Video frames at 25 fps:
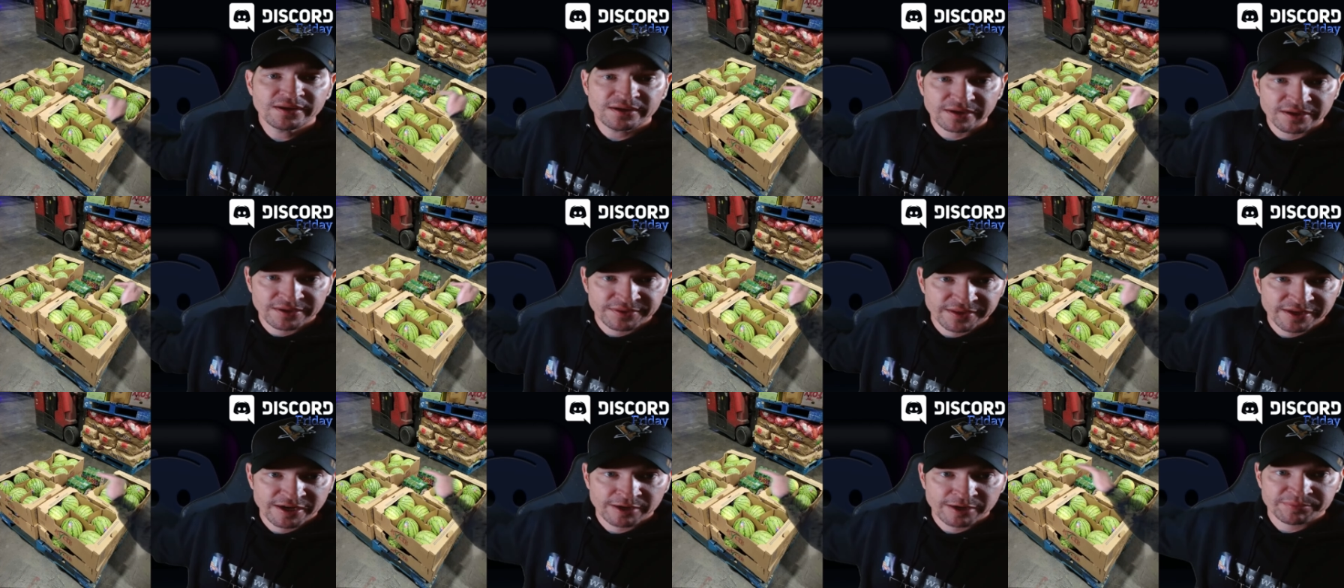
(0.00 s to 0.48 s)

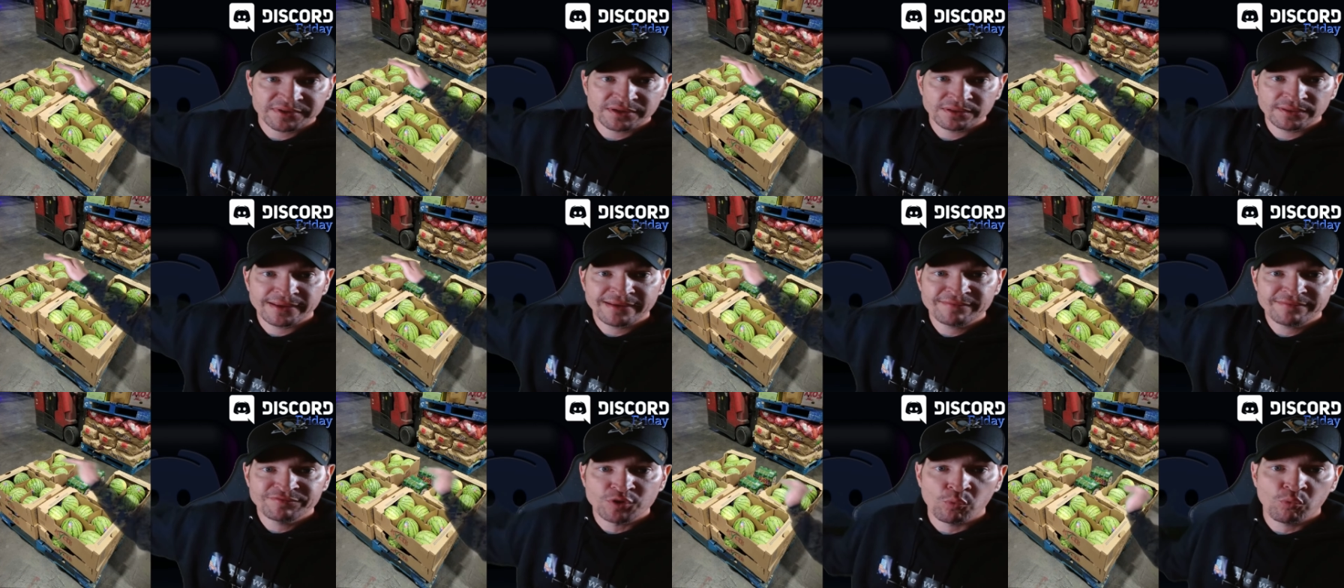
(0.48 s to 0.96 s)
And then I'm going to
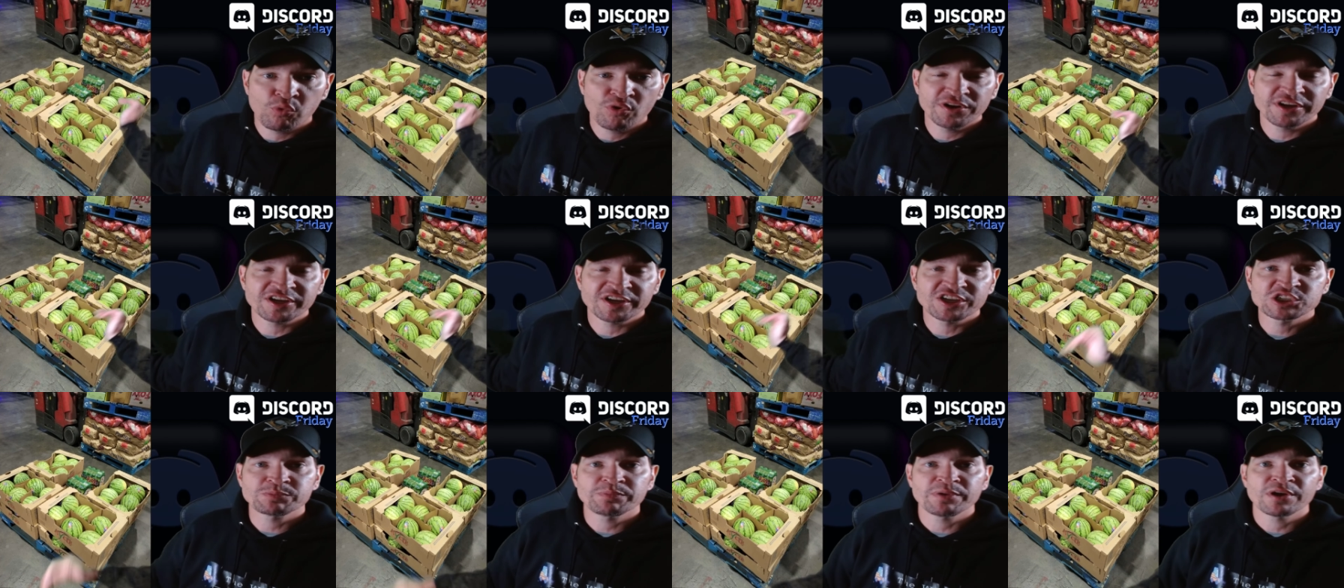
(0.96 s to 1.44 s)
leave the wood
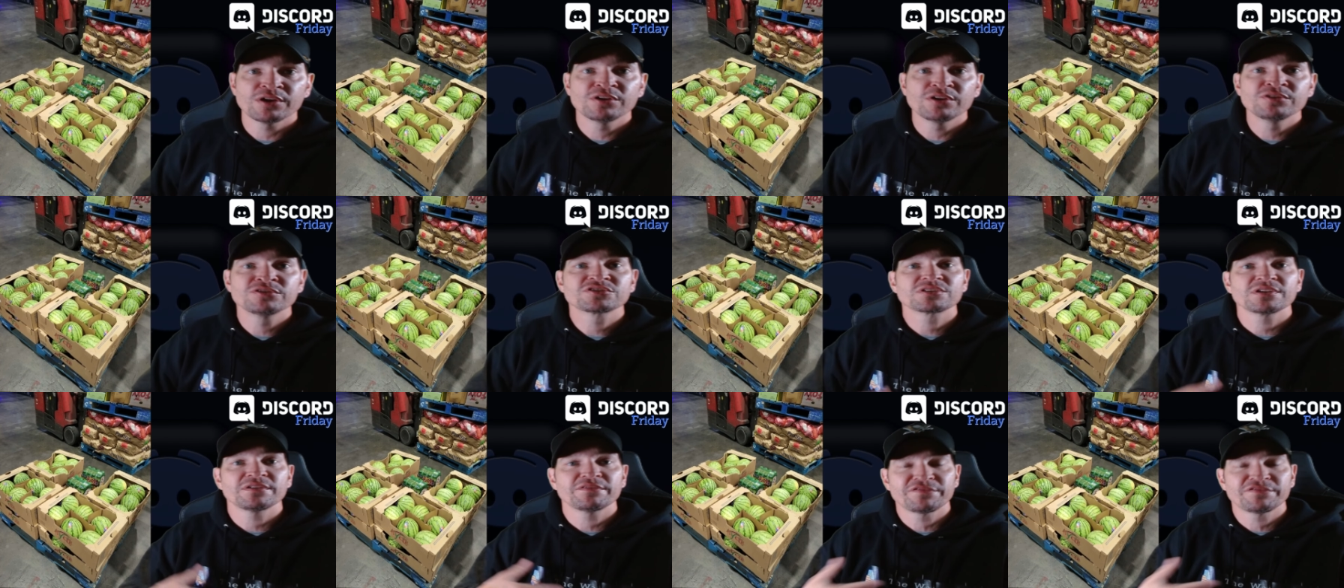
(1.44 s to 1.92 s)

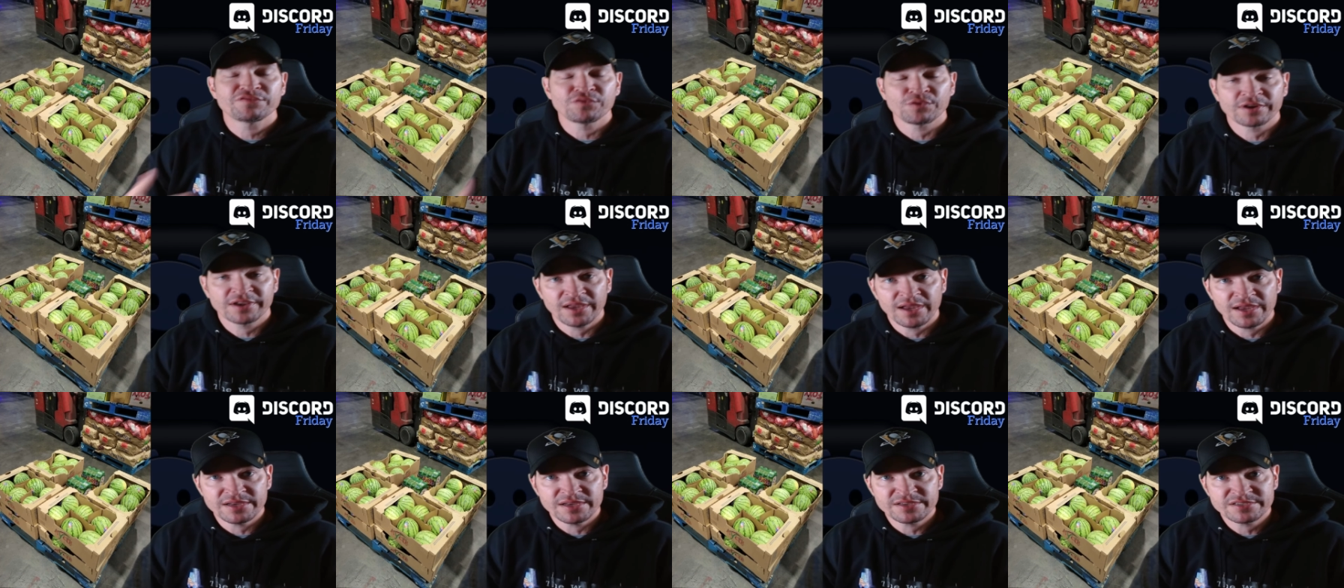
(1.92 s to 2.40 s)
exposed for
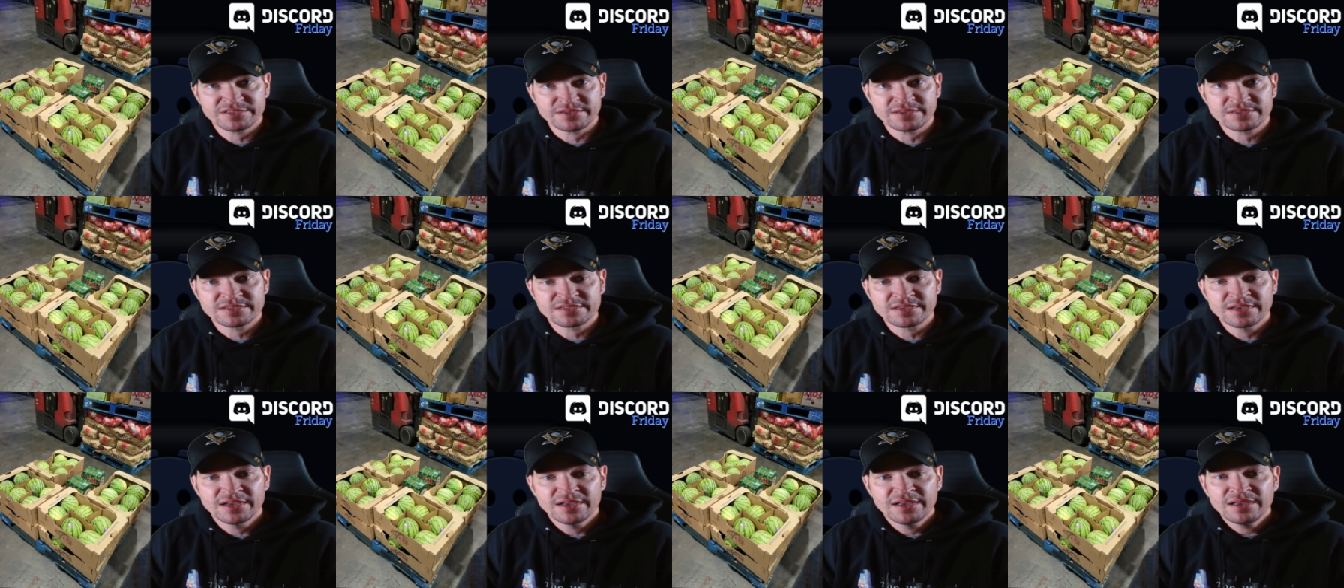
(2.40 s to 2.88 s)

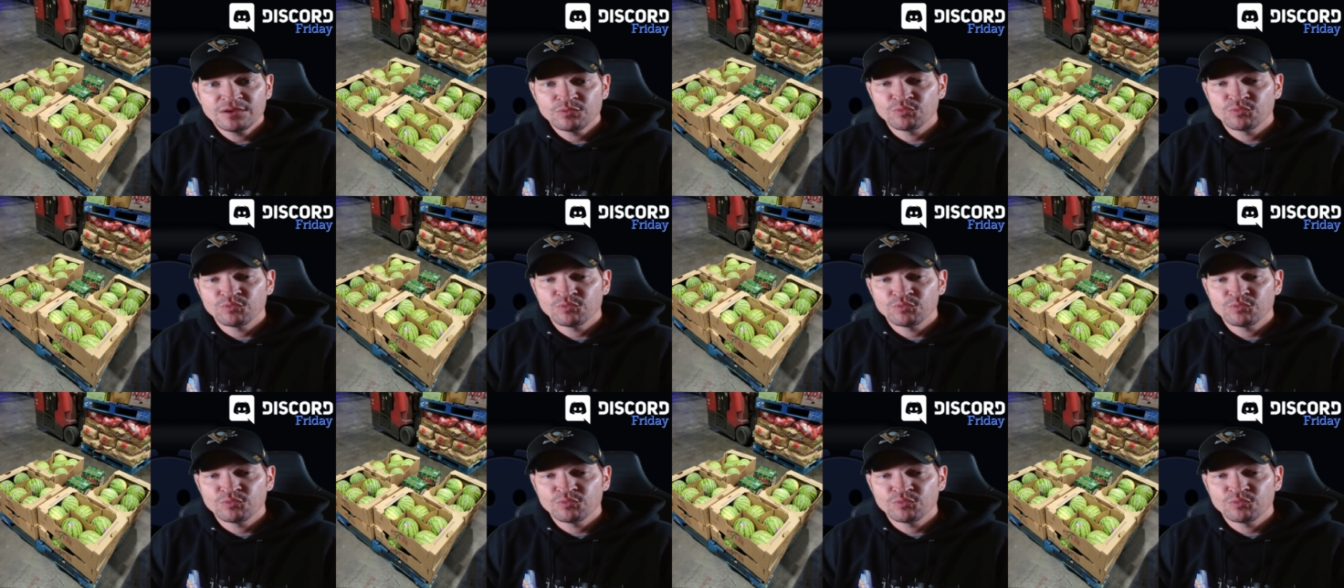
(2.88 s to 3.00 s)
cases.